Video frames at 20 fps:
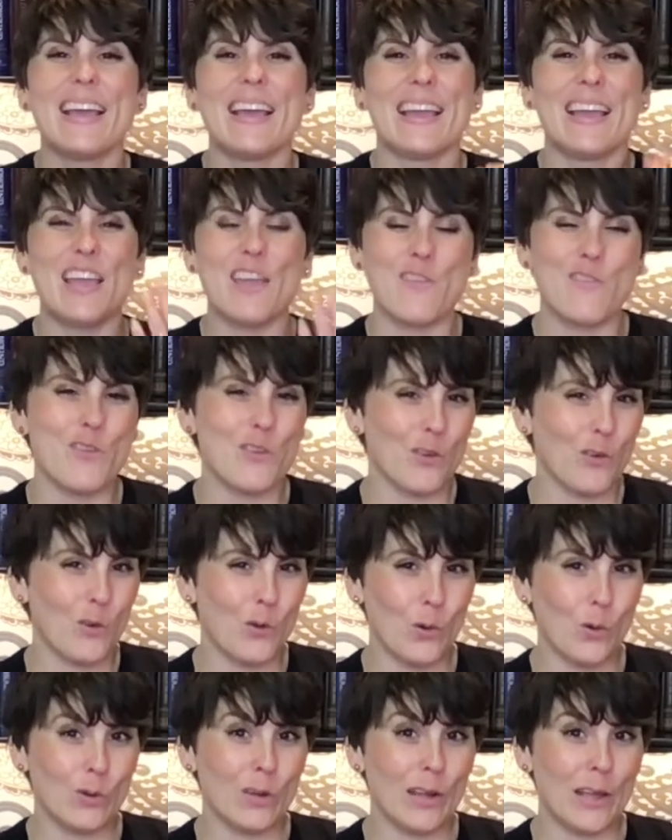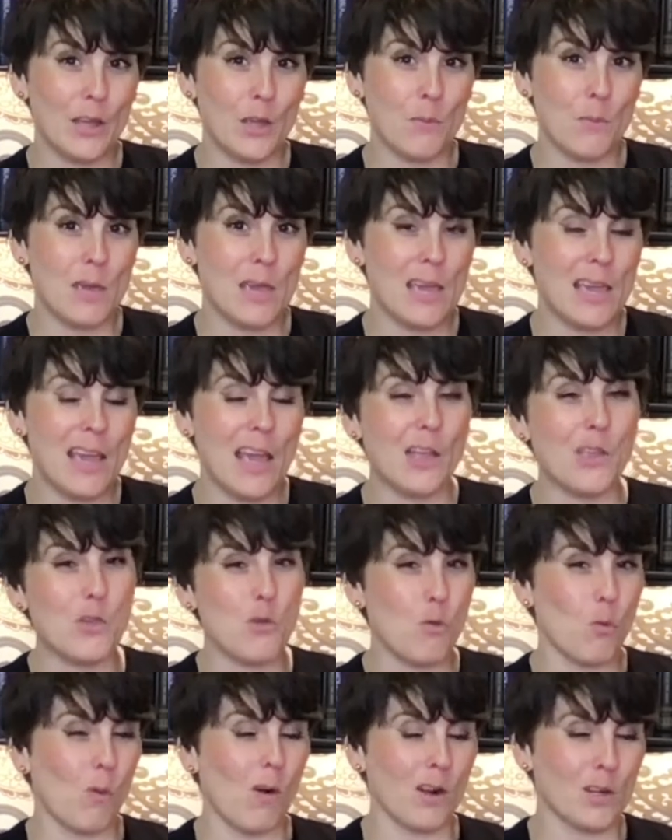If you're old like me and
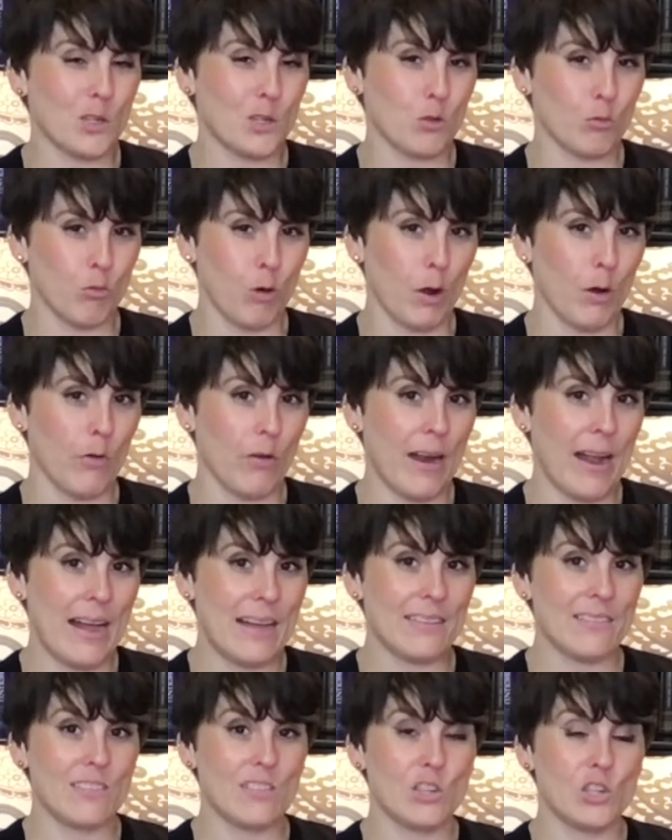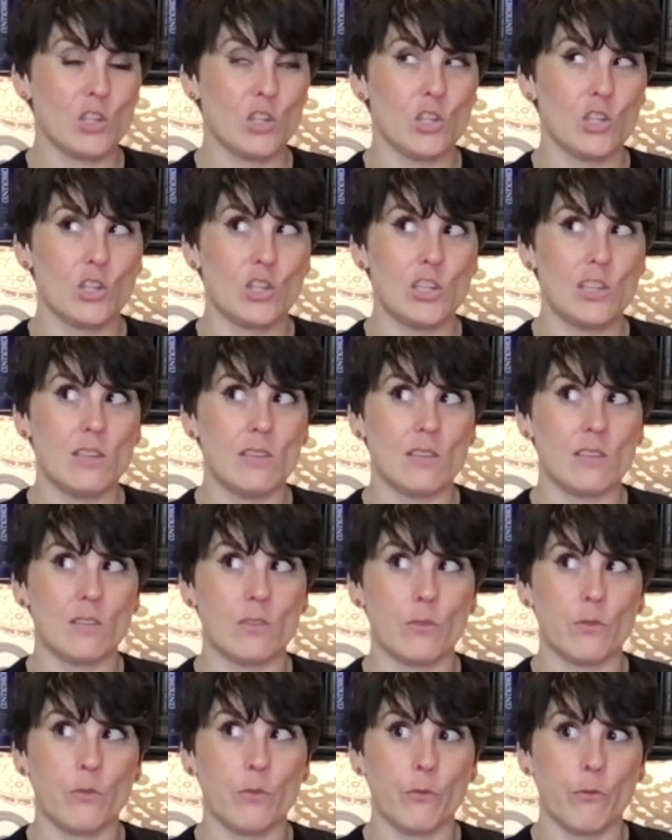you watched Rugrats, she is
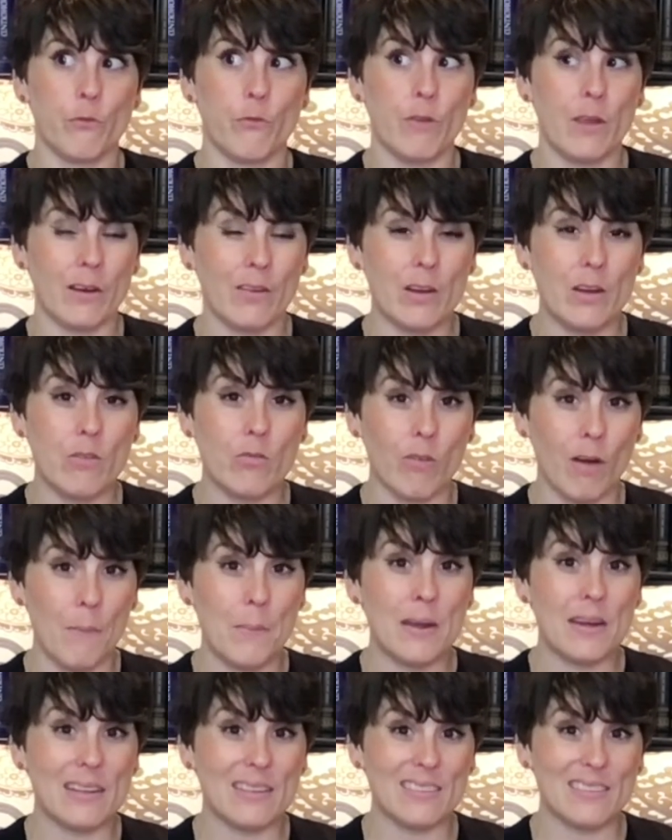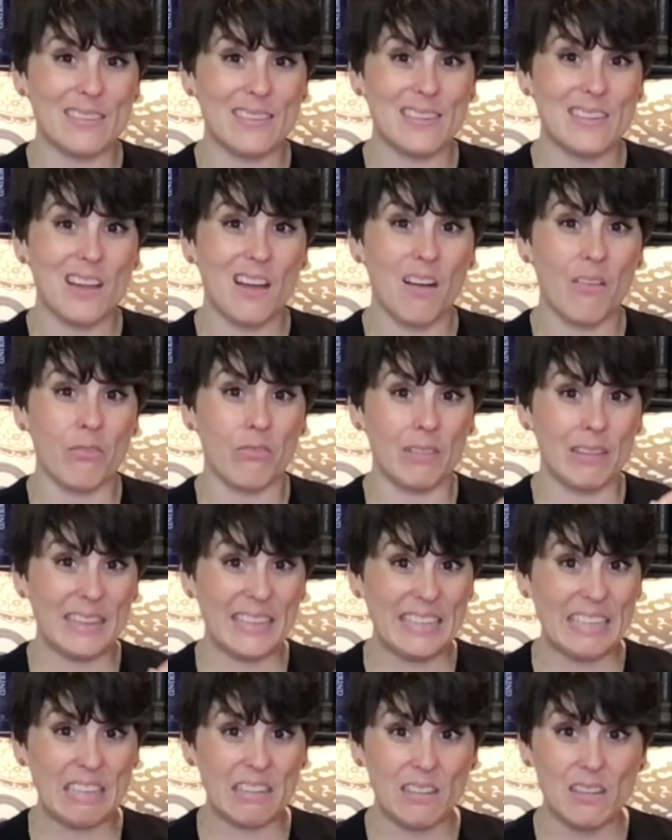very reminiscent of
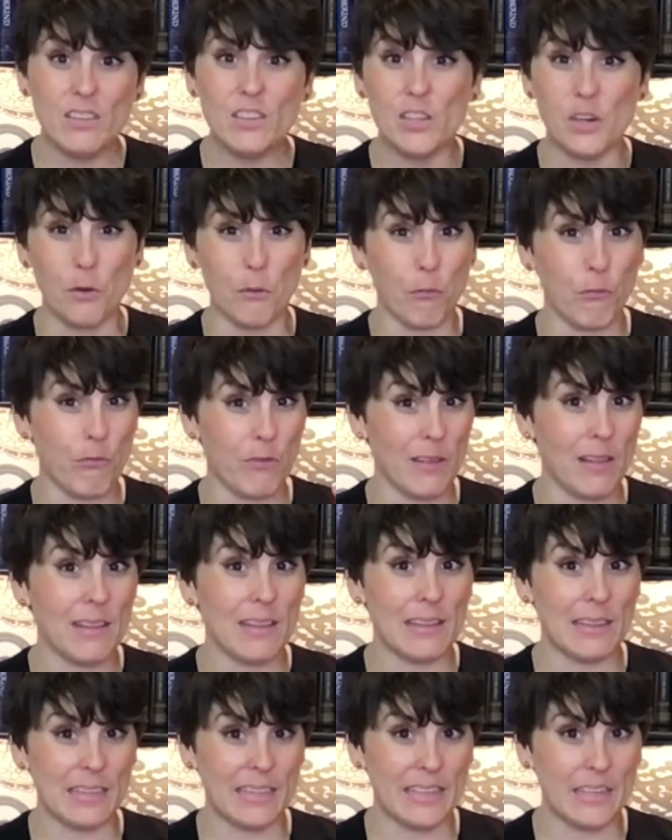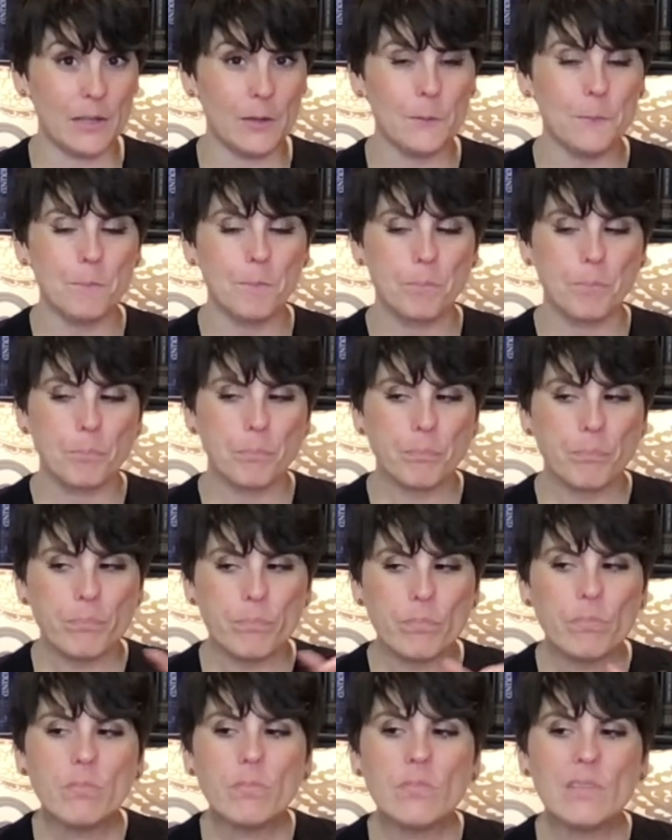Lil, you know, Phil and Lil.
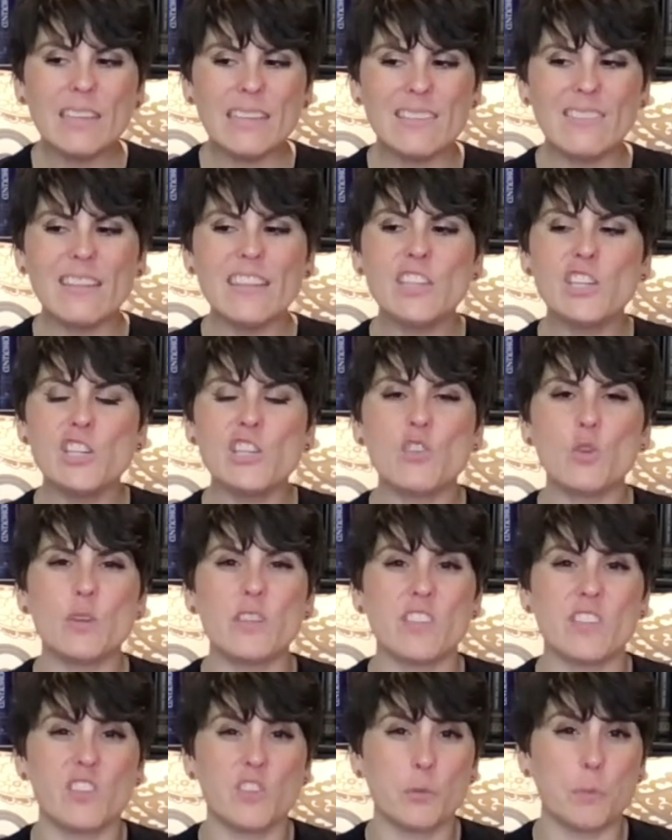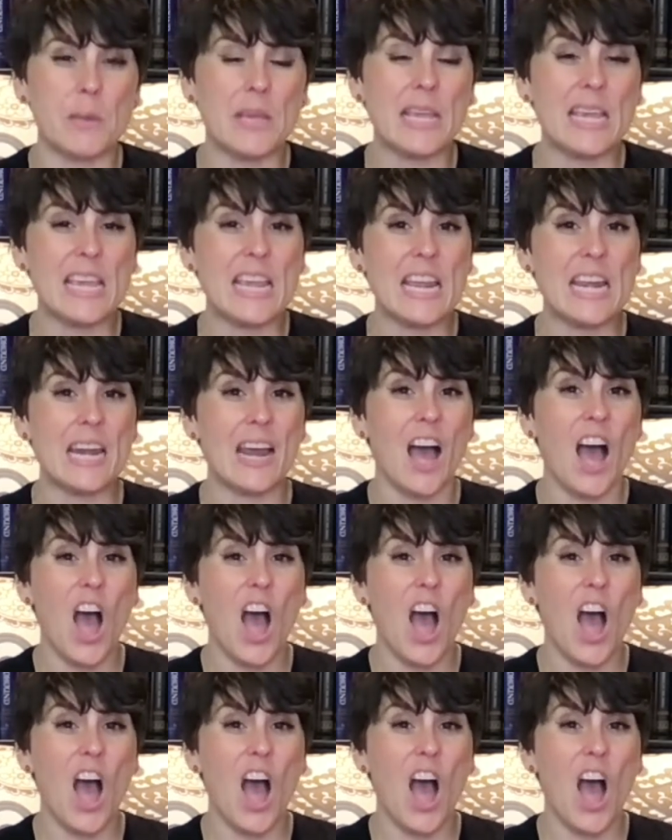It's like she's always speaking